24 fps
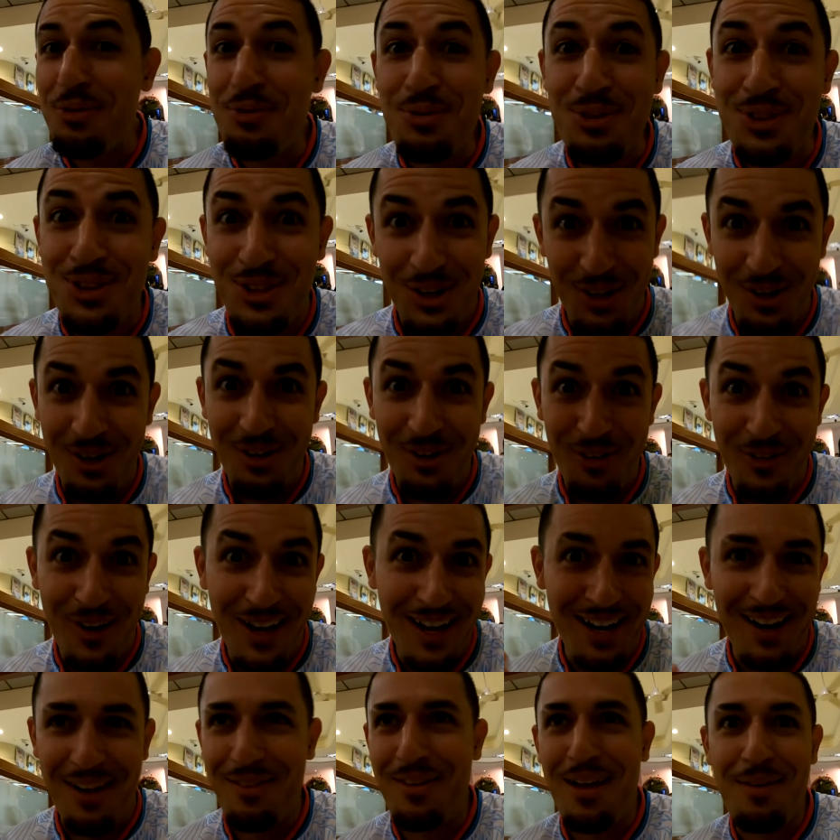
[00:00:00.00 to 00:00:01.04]
you darn
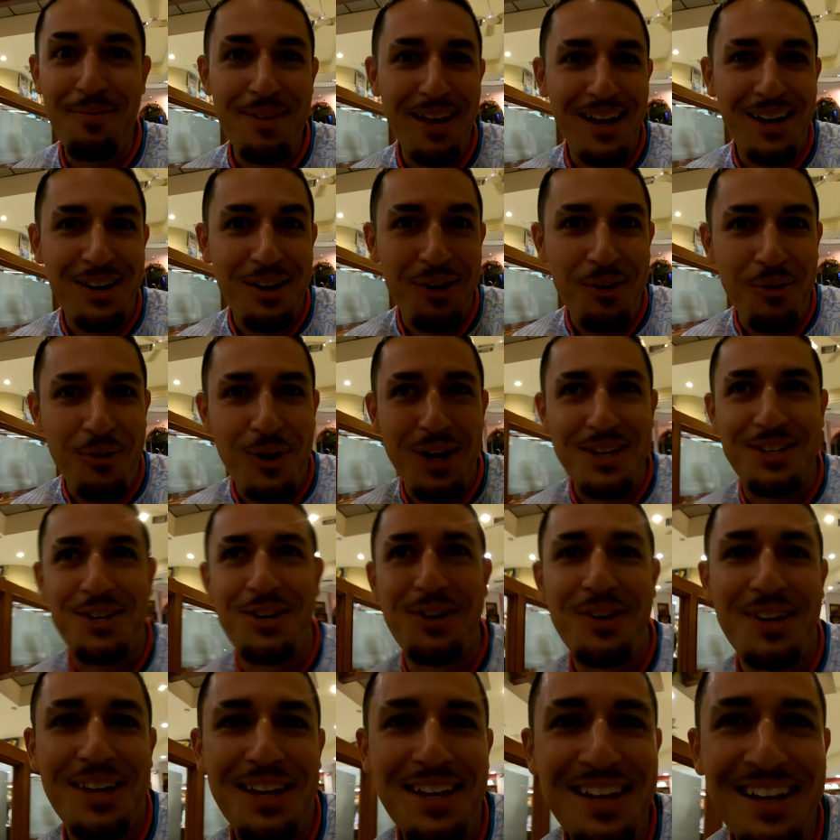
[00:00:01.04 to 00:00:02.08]
right. I, am not gonna watch
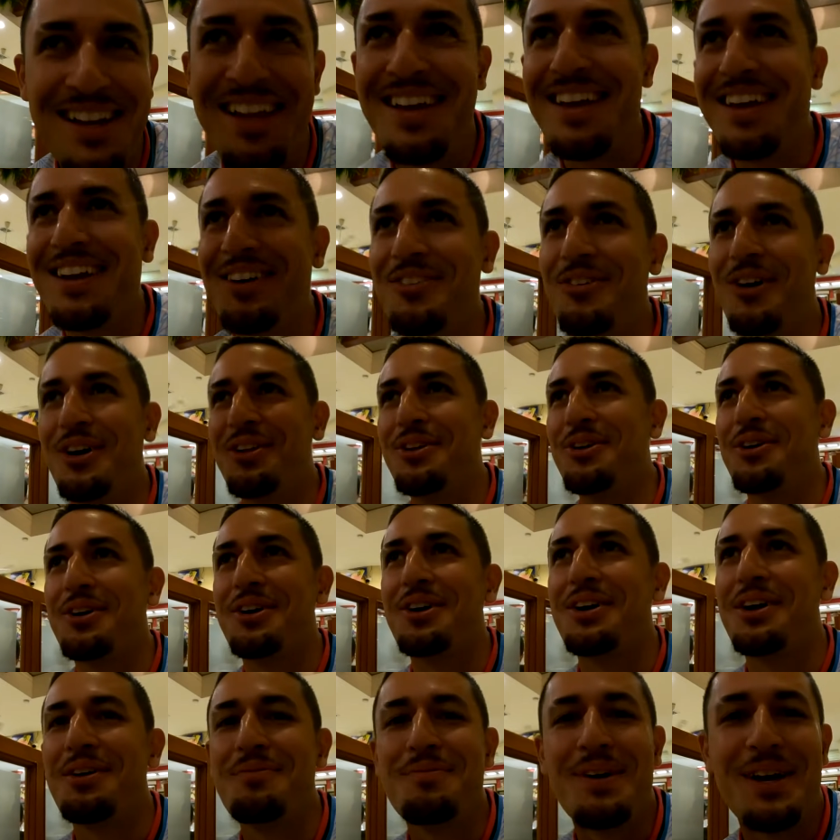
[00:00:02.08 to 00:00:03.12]
her eat like while they're
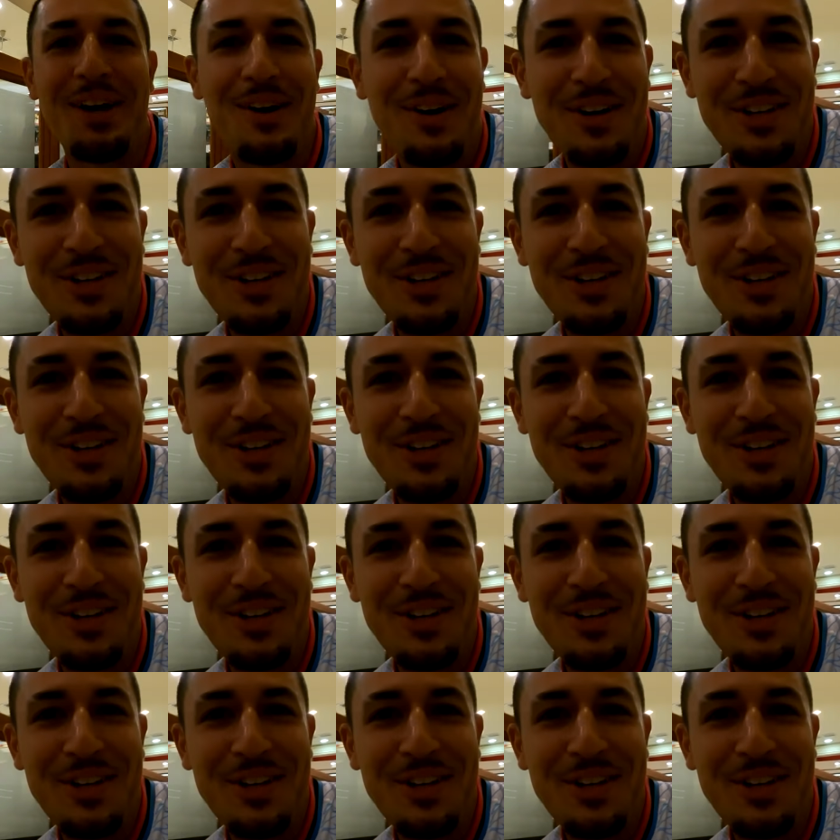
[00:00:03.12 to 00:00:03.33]
cooking my